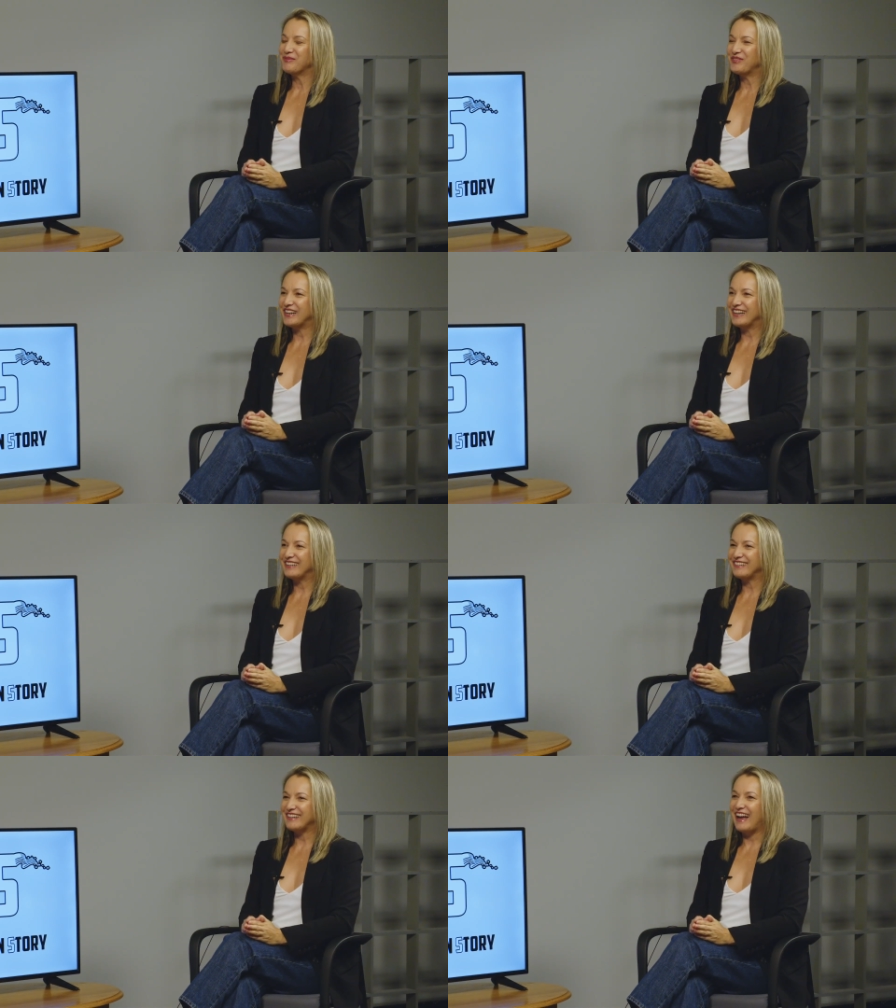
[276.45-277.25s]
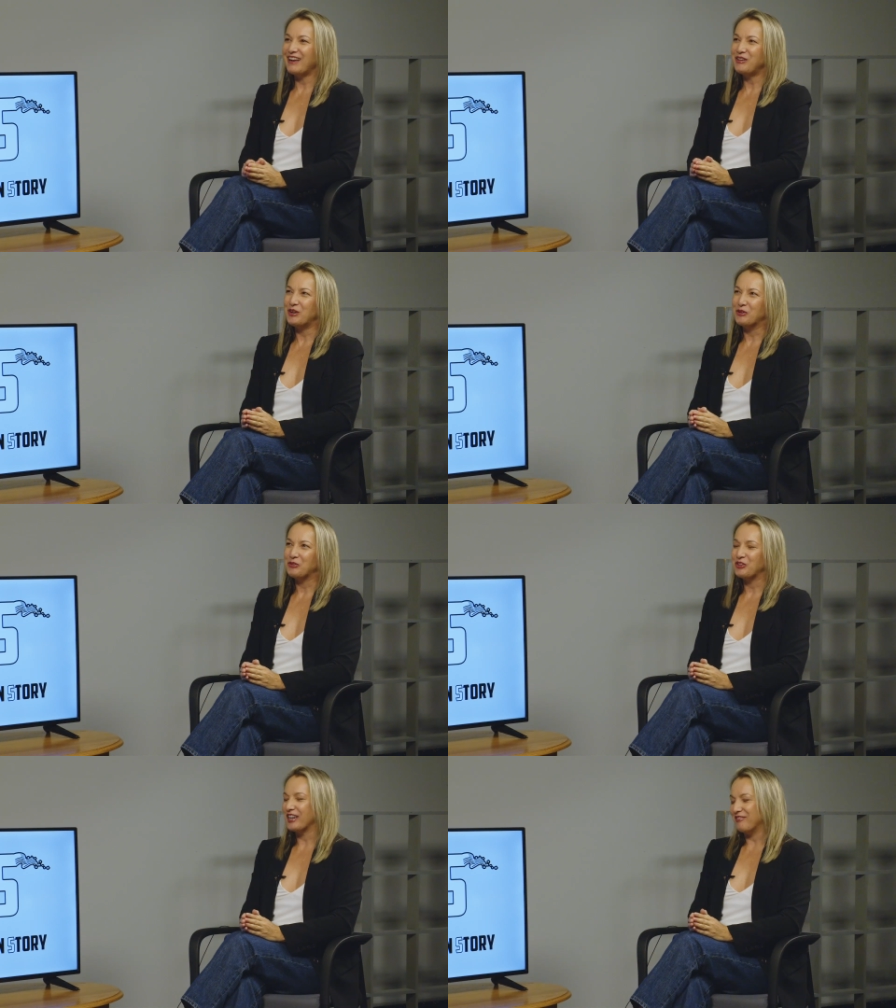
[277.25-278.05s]
But I know
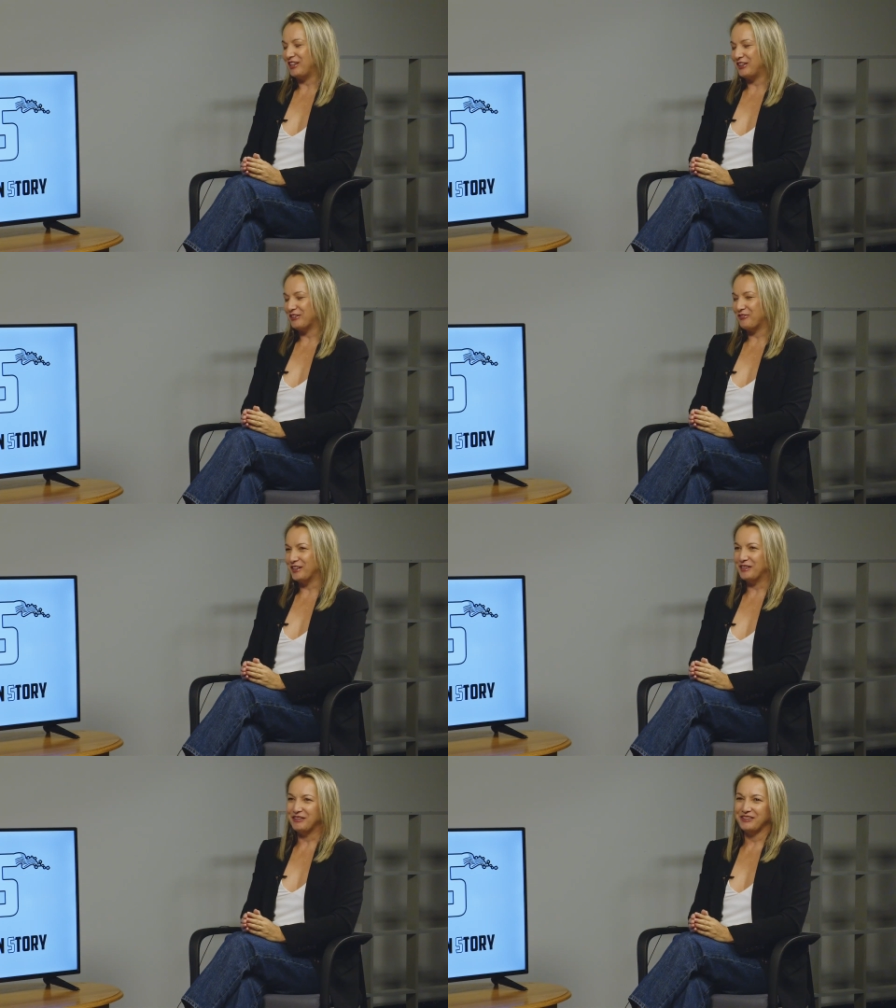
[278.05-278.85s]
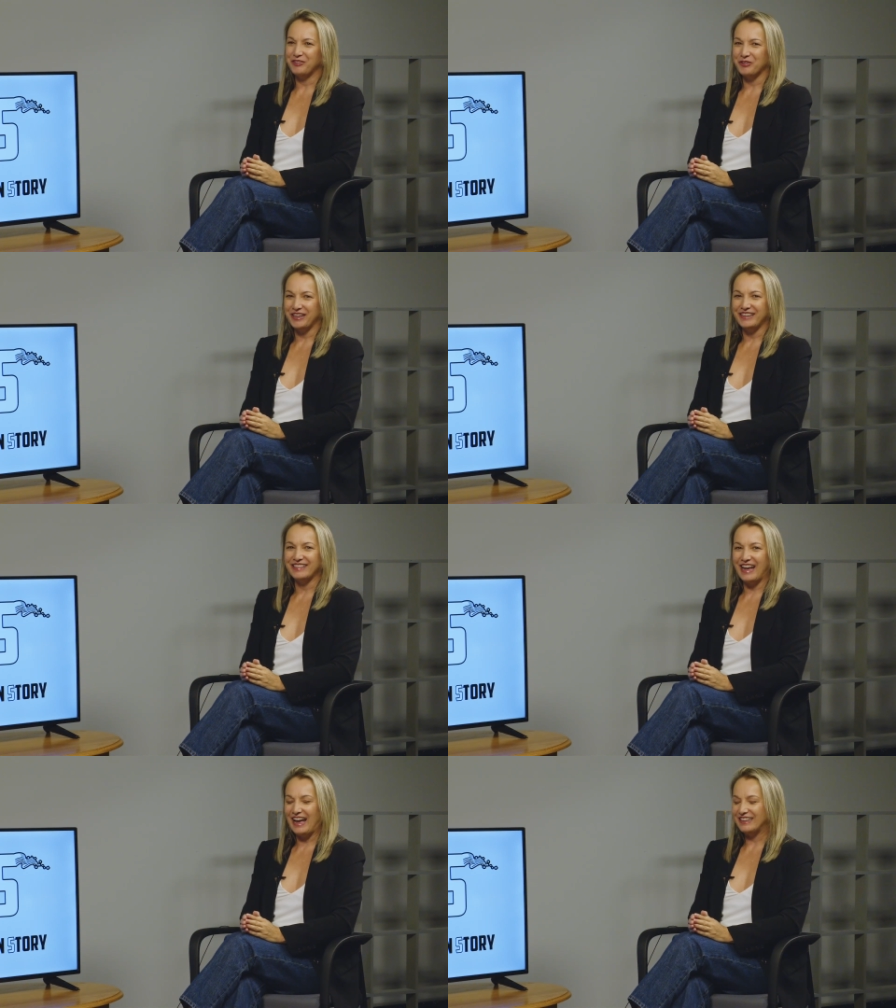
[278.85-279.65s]
she had a lot of fun creating
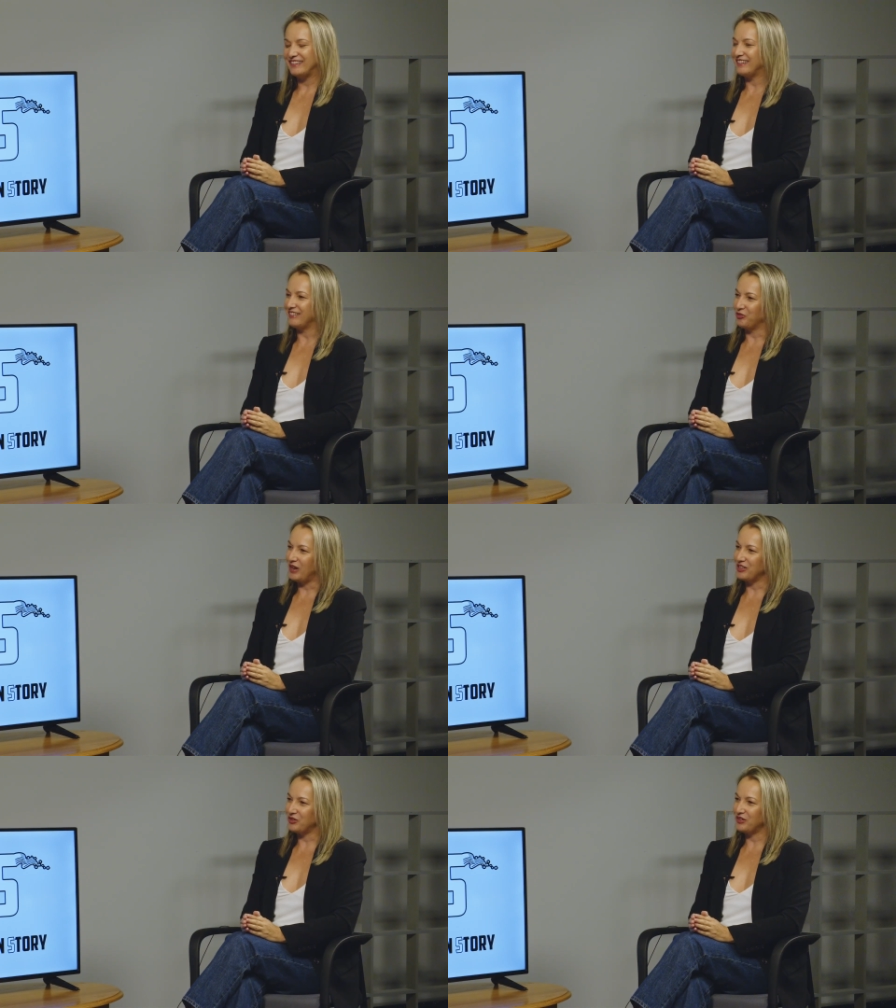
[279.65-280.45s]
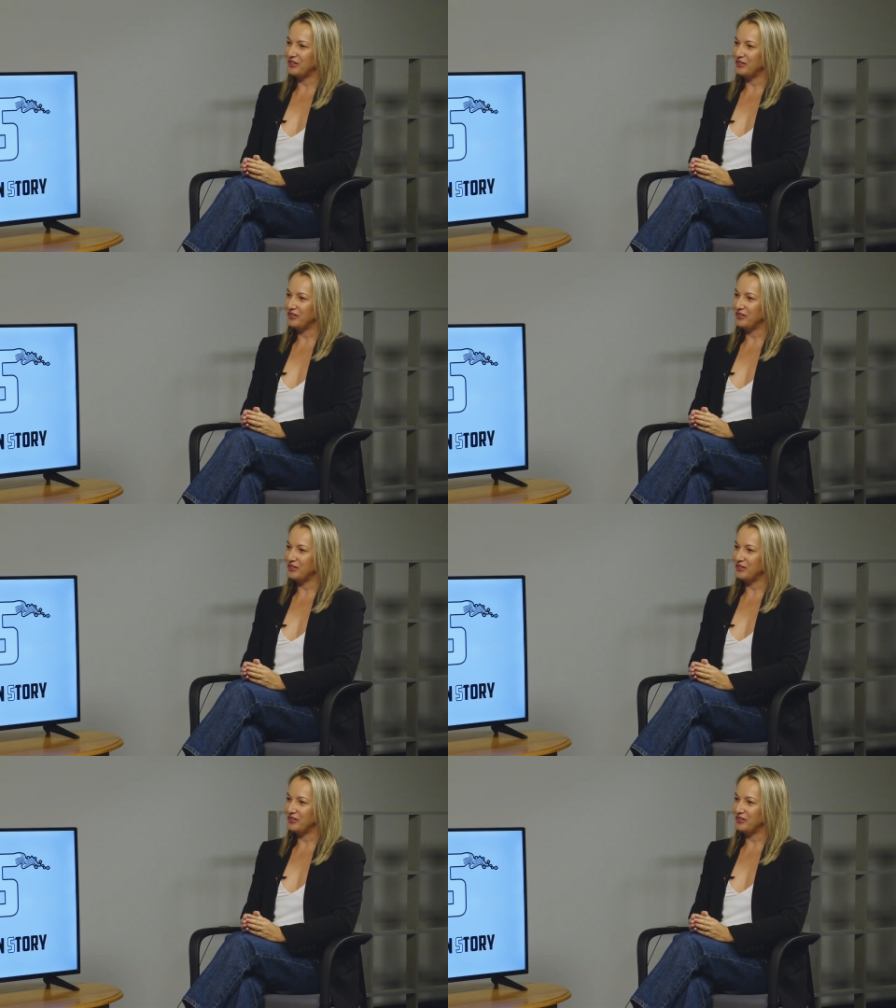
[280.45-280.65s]
that dress